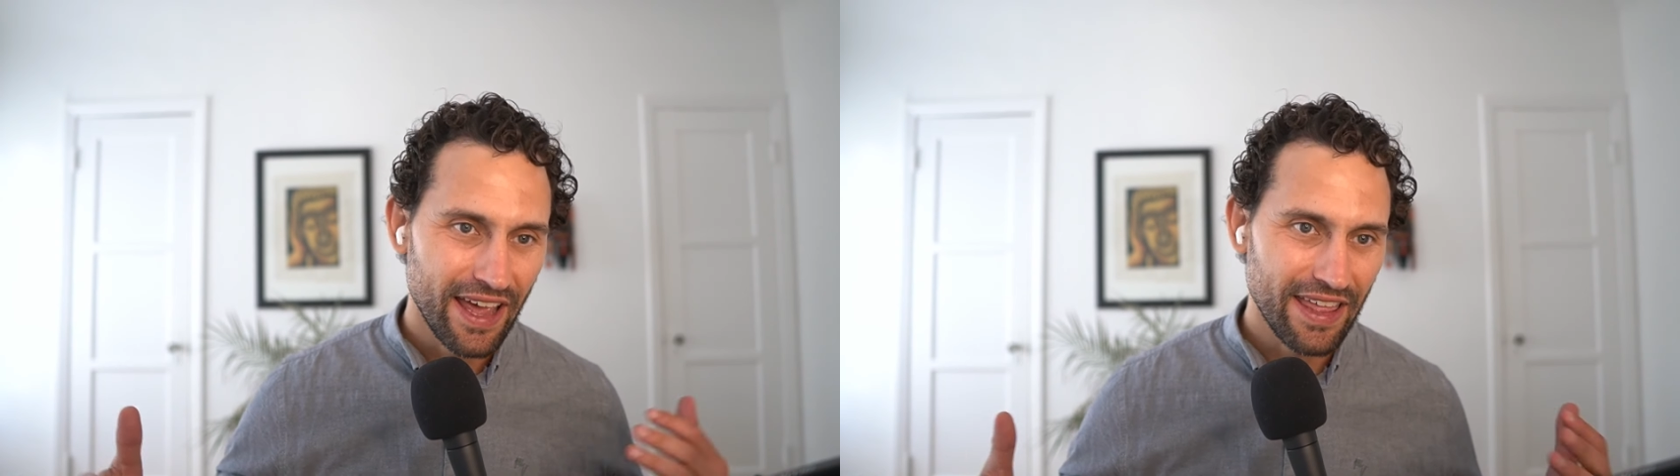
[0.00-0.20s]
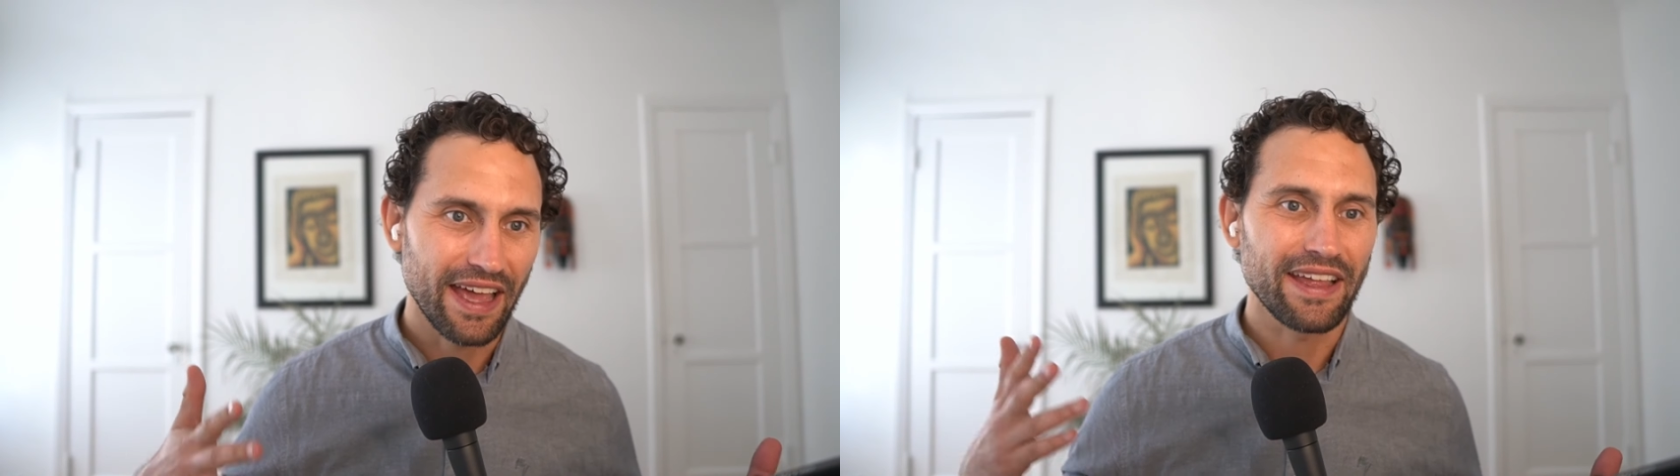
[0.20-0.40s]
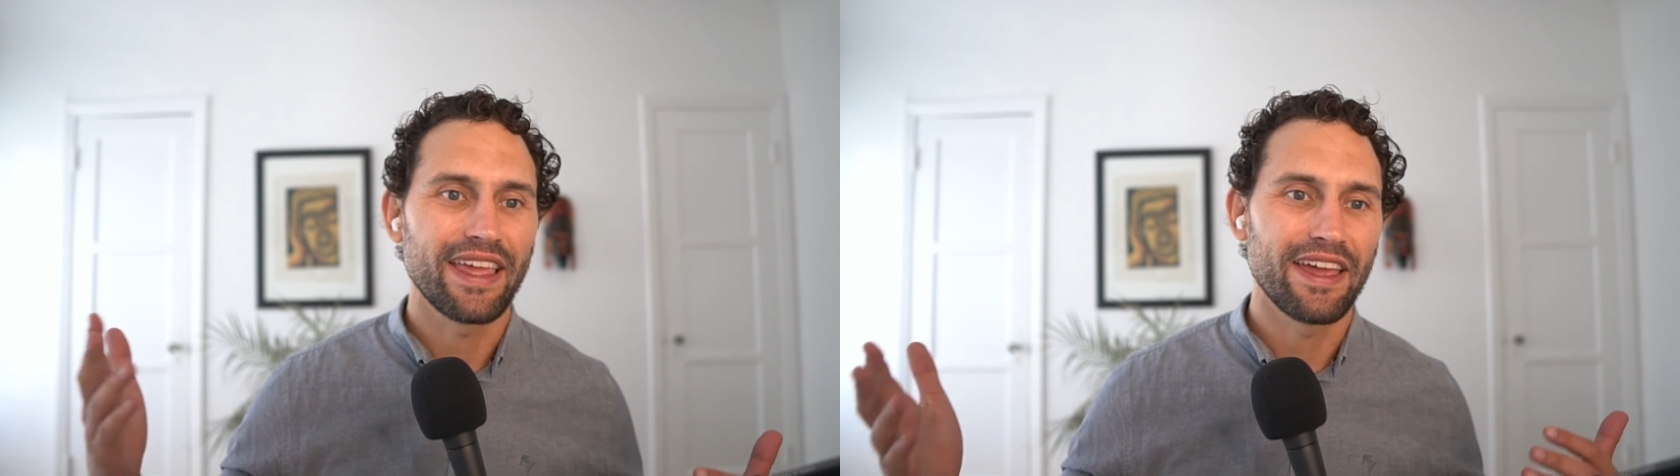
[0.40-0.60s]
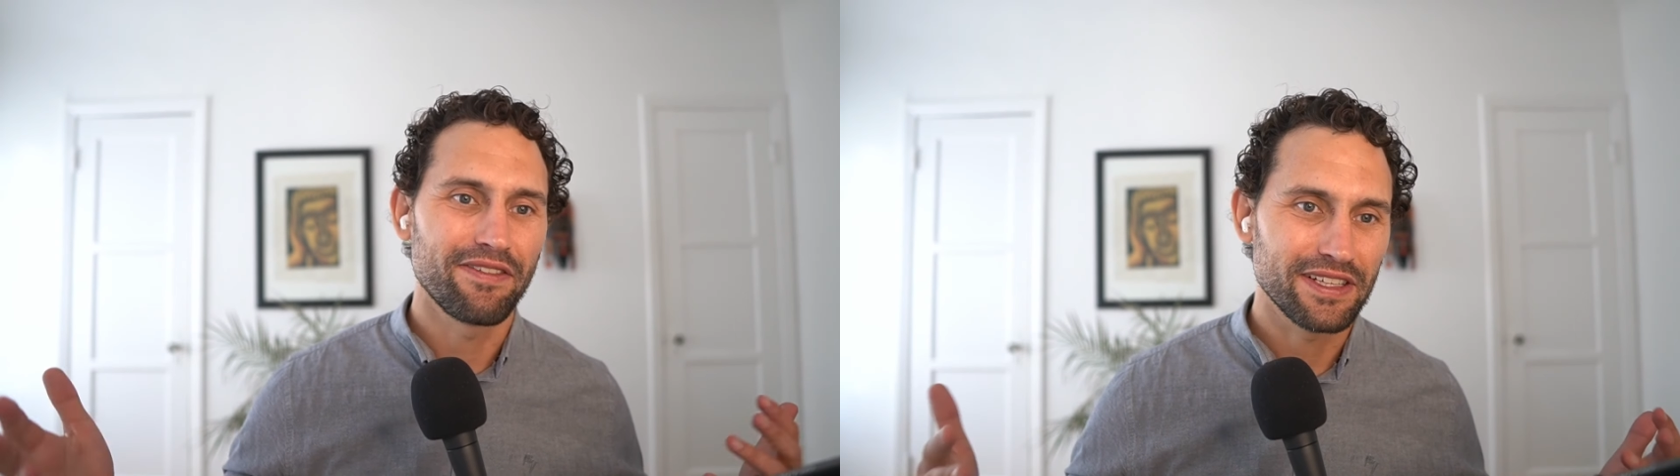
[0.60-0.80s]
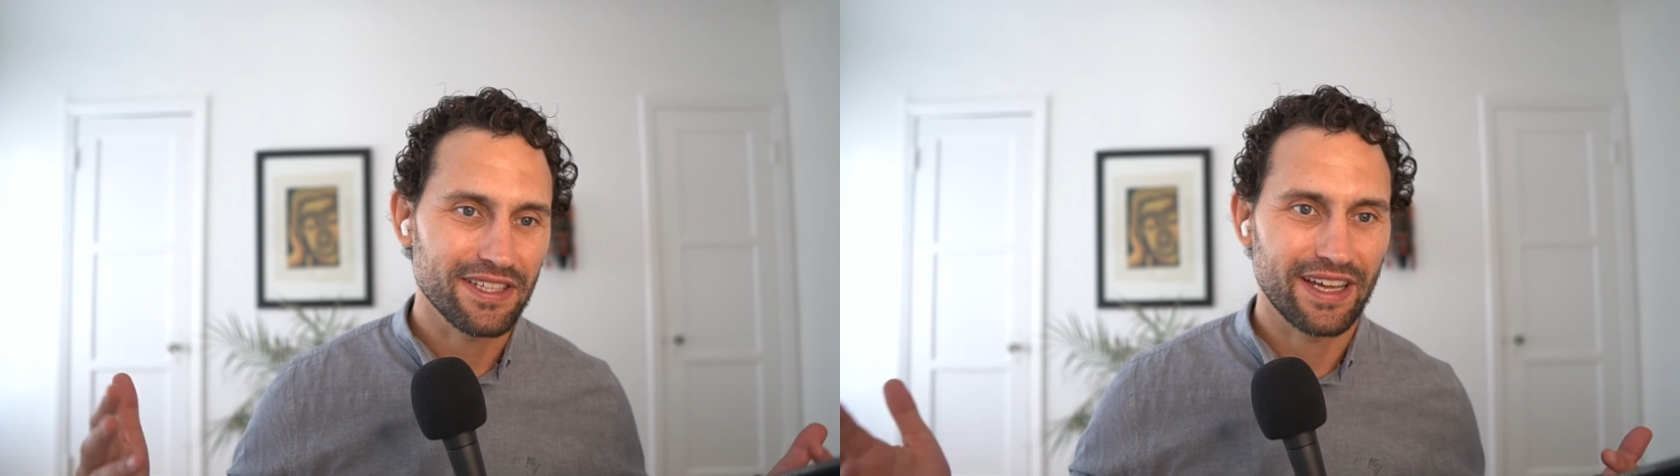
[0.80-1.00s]
And that
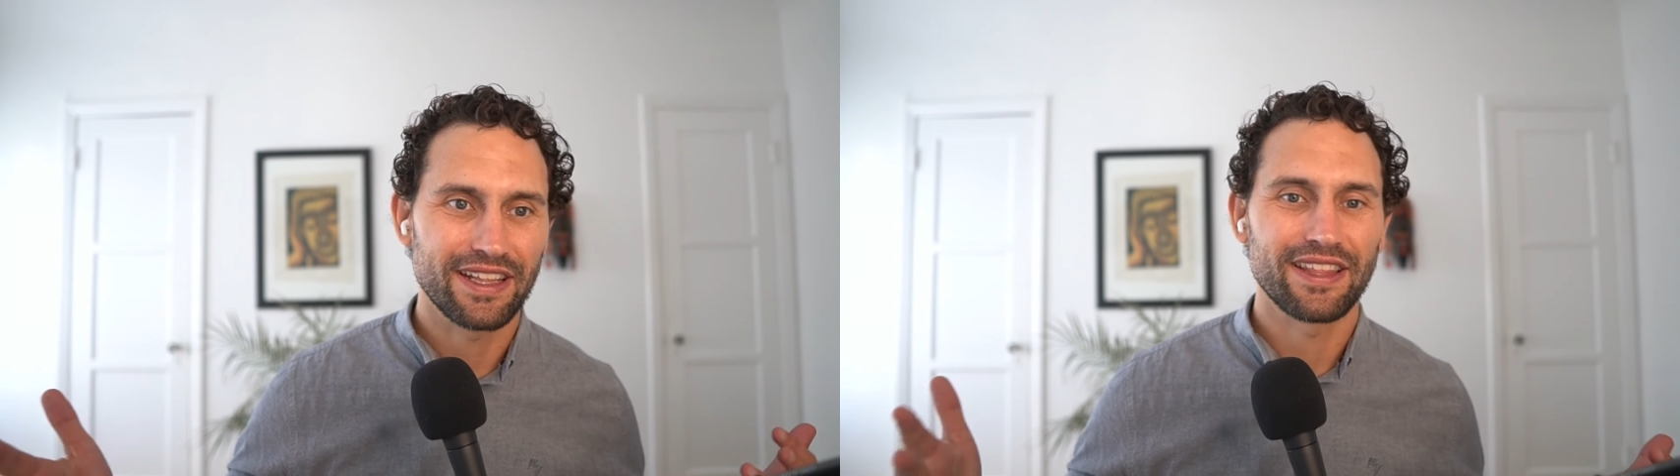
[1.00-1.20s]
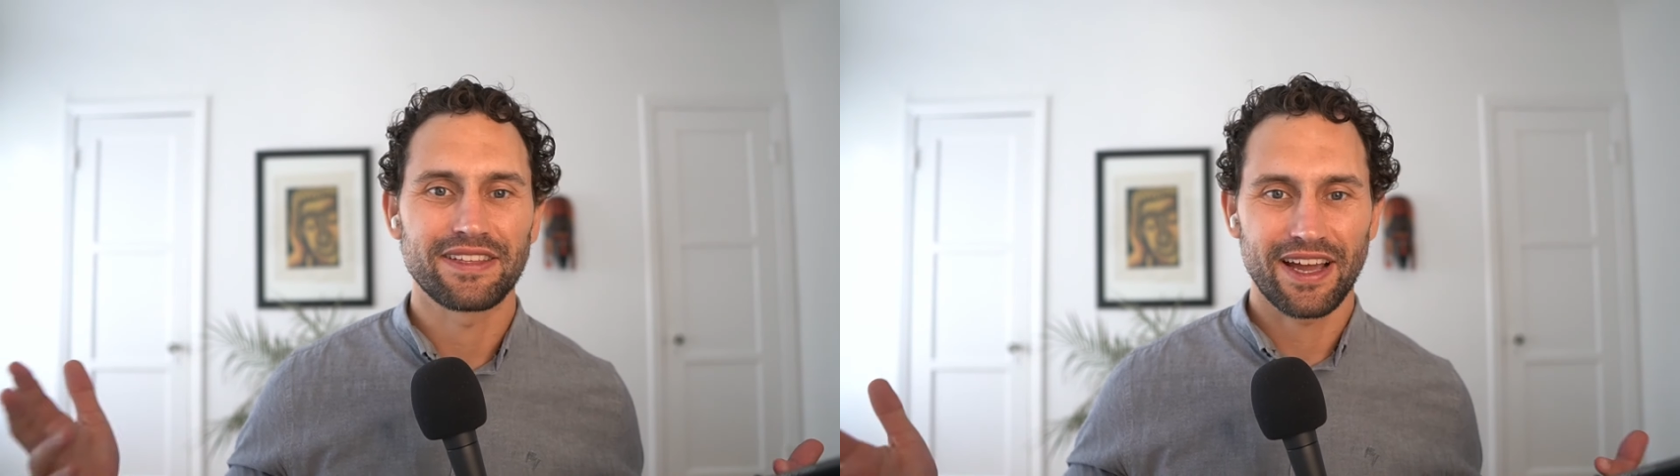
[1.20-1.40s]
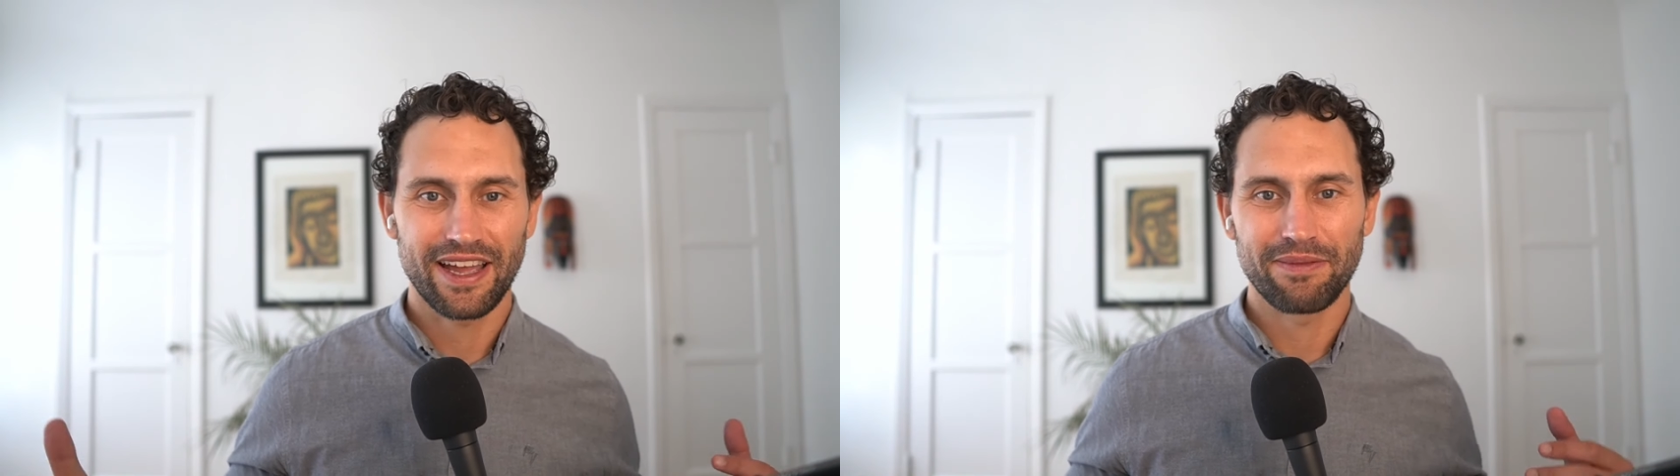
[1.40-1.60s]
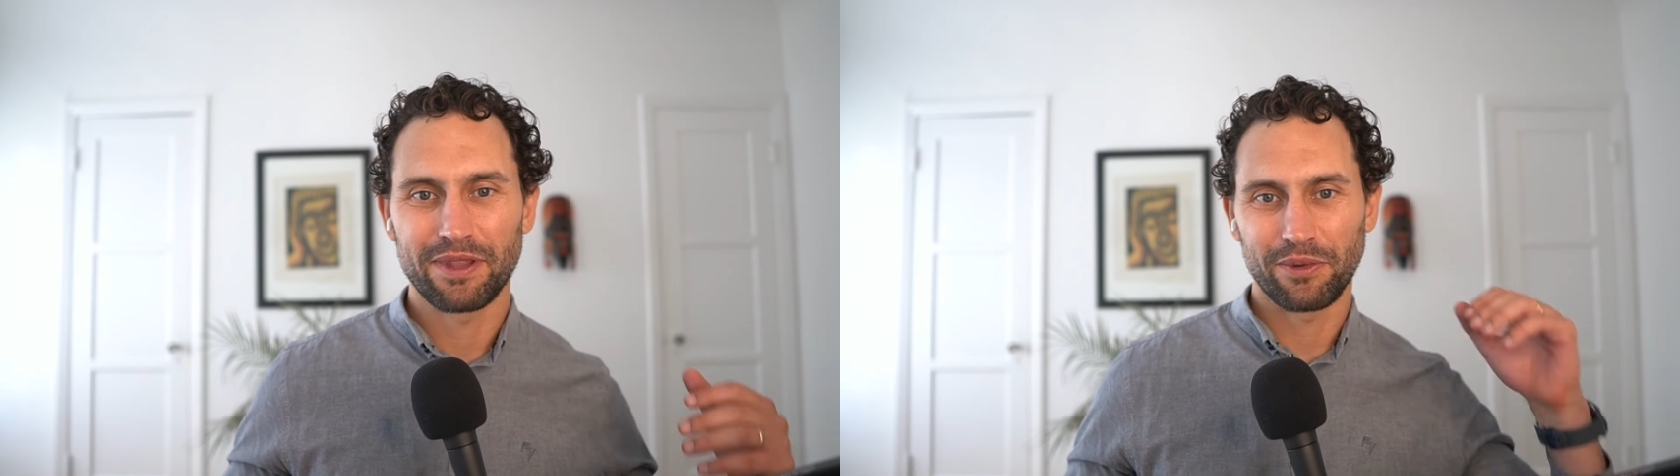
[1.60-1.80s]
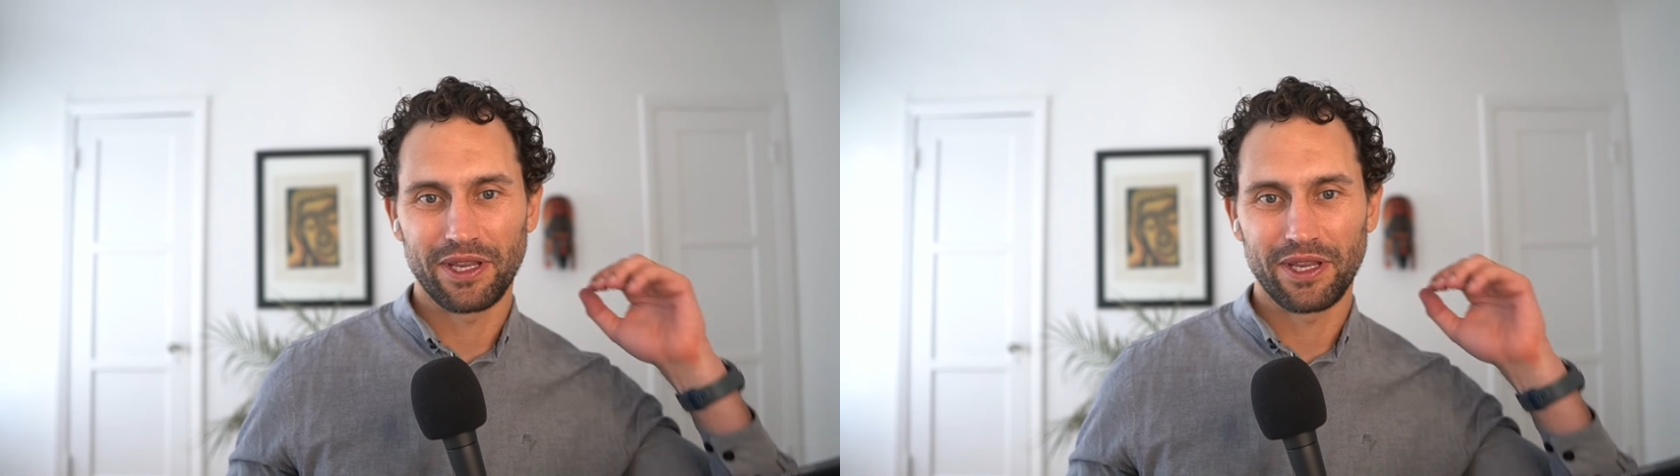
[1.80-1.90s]
gave us kind of the time that